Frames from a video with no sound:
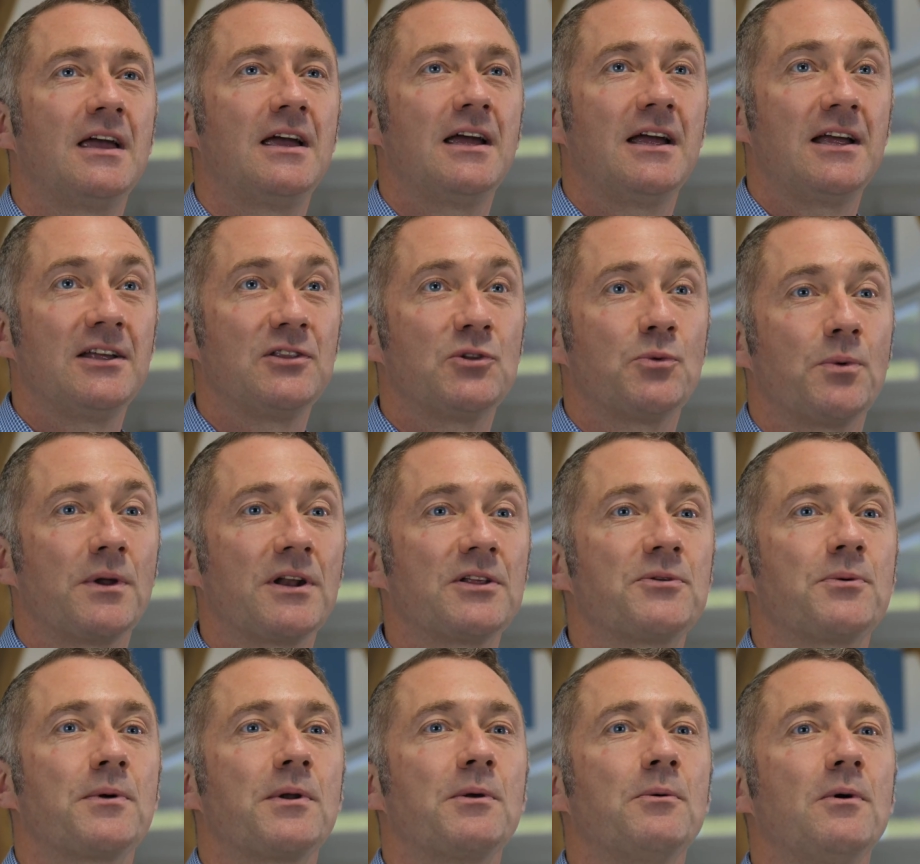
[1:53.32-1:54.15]
In
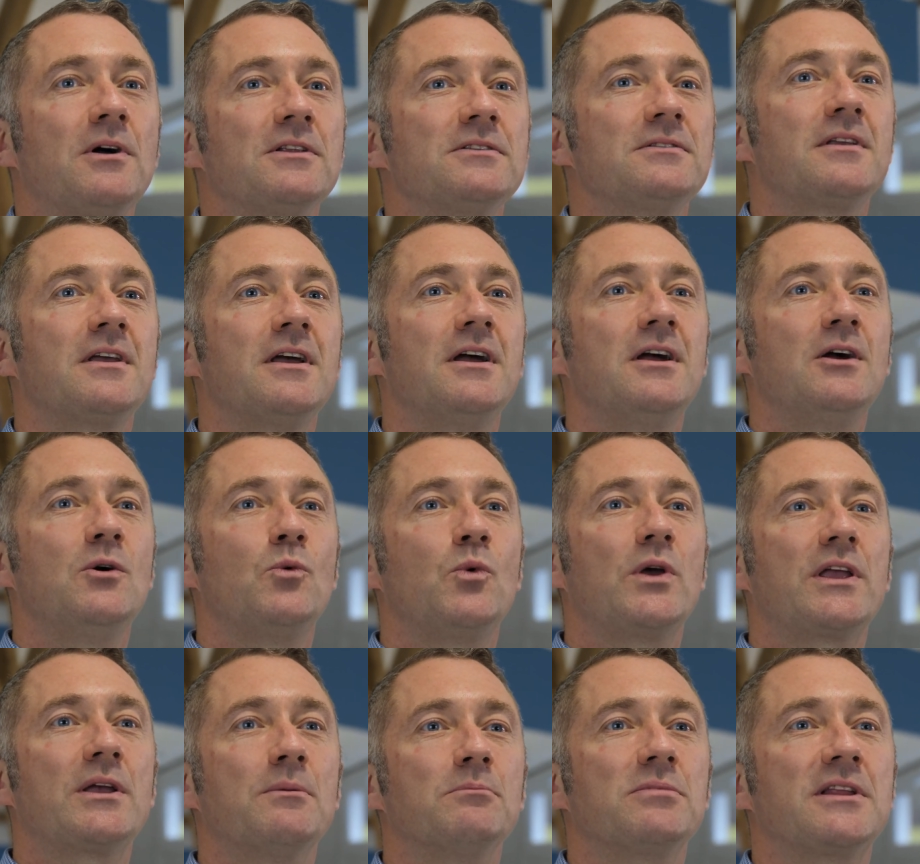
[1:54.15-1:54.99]
2021, we
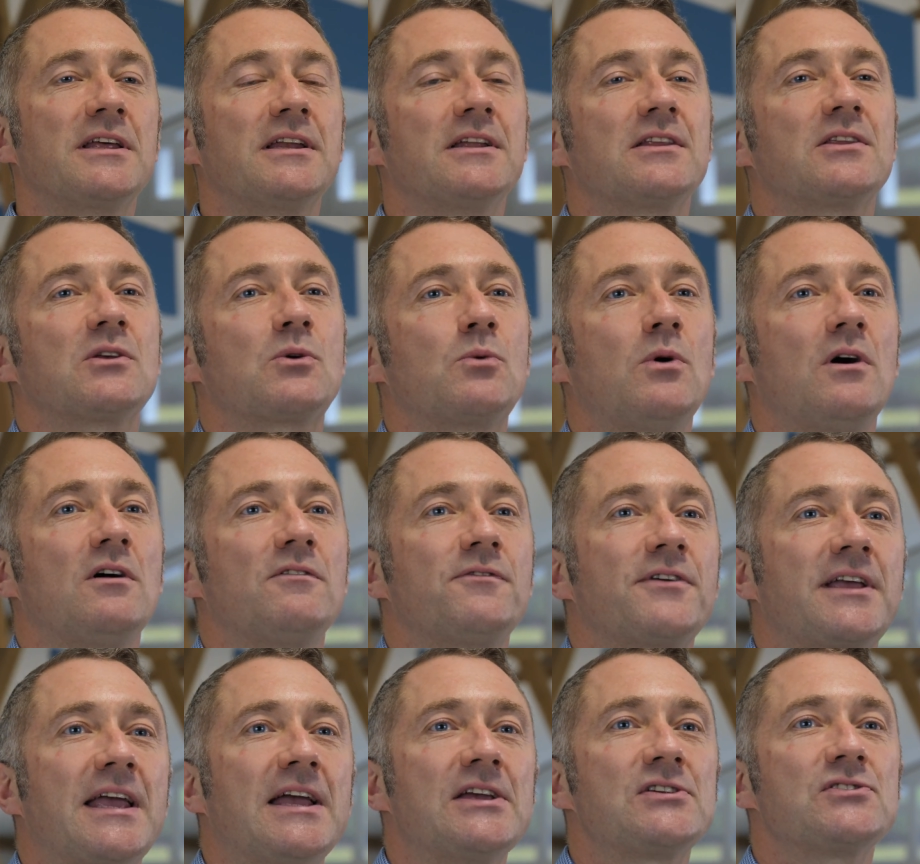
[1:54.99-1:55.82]
completed the
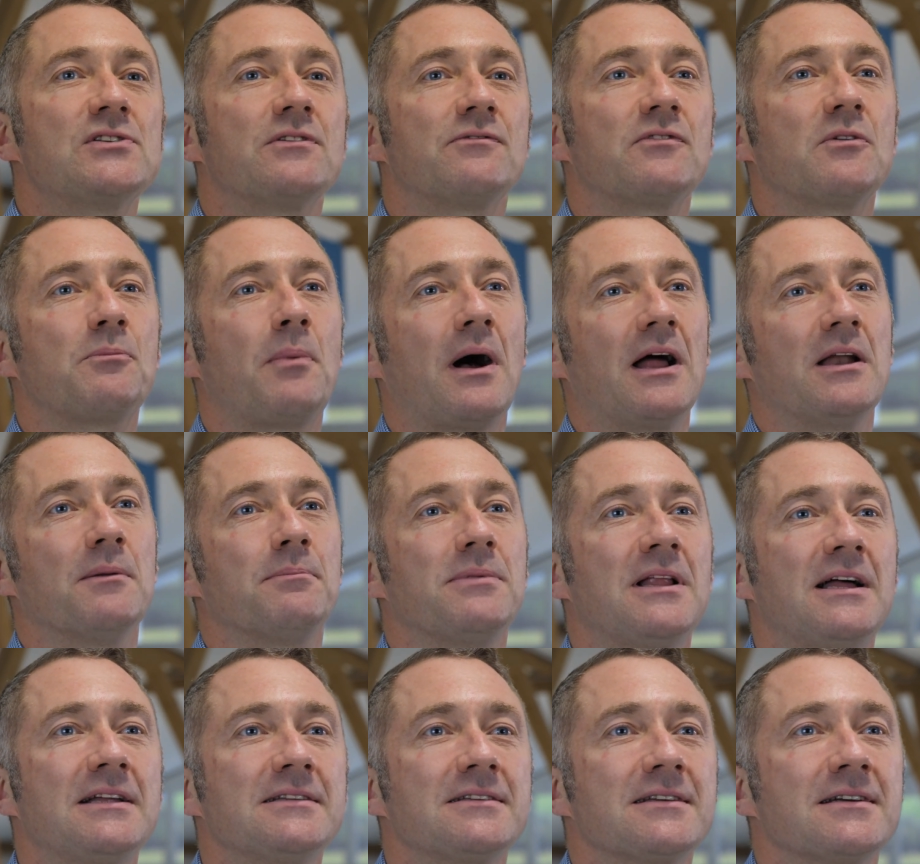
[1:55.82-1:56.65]
qualification of the pilot
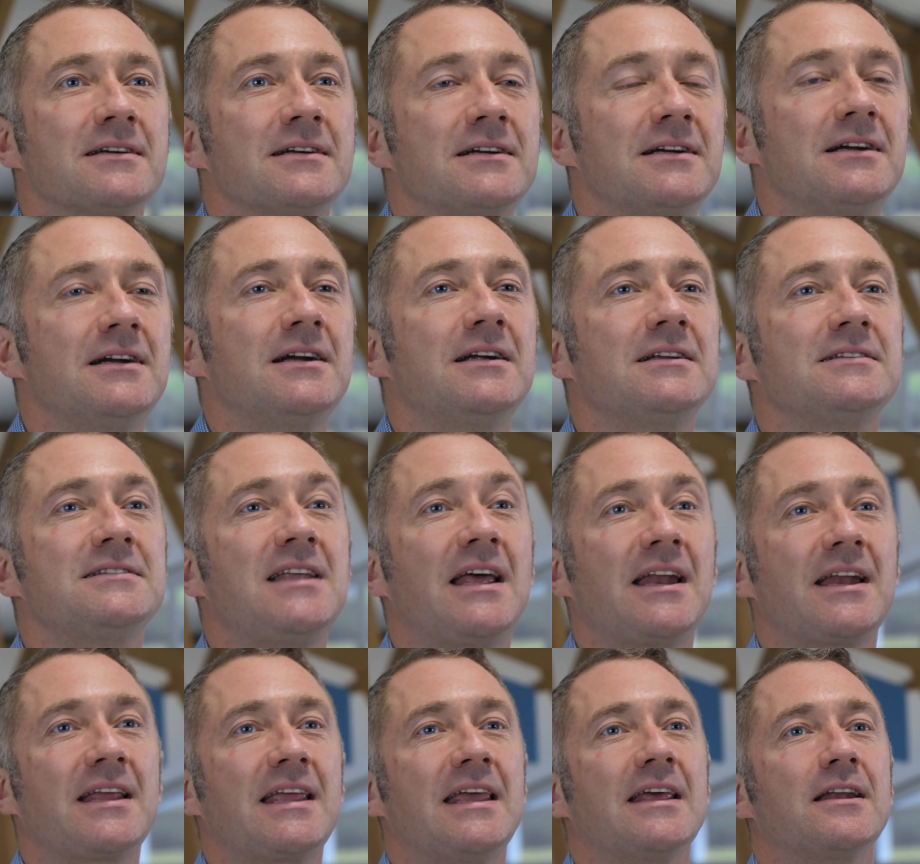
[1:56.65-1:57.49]
plant
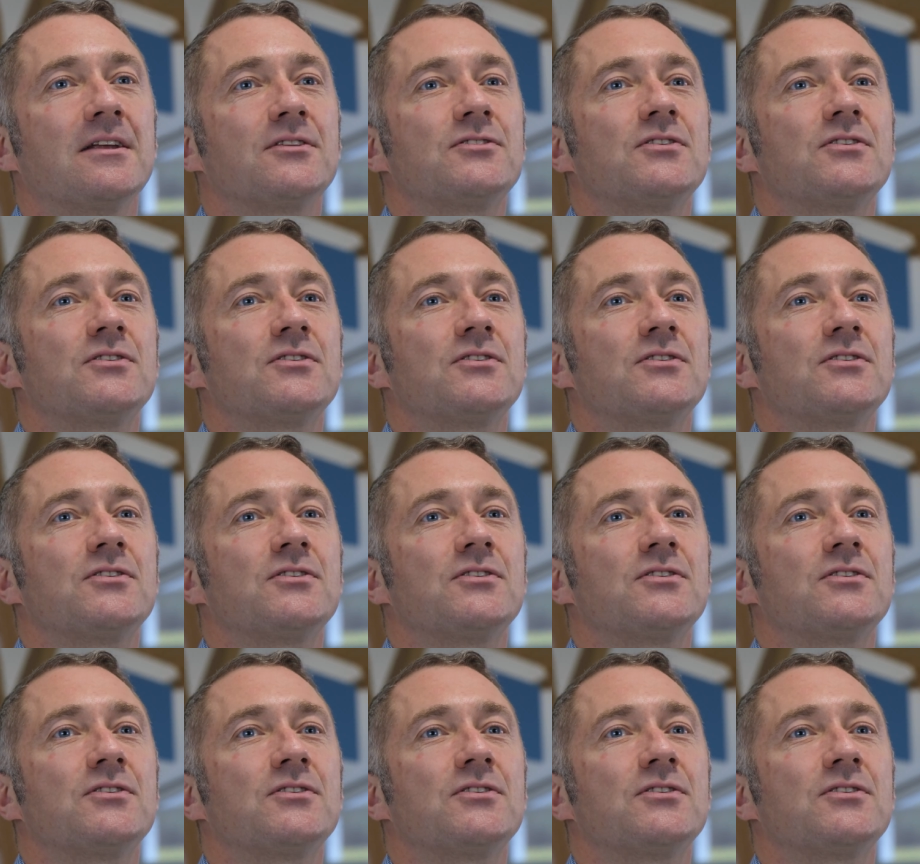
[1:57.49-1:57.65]
dedicated